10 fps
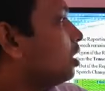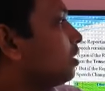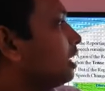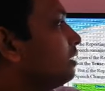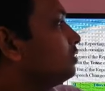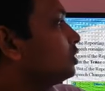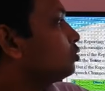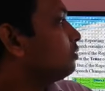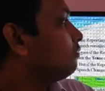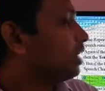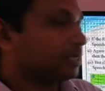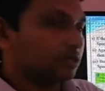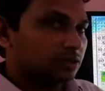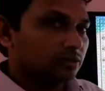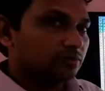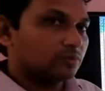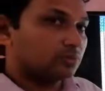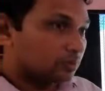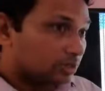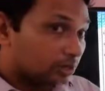or habitual fact.
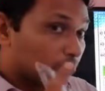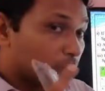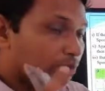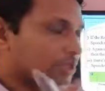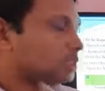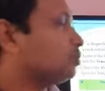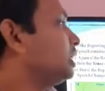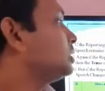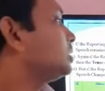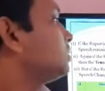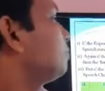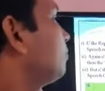The reported speech,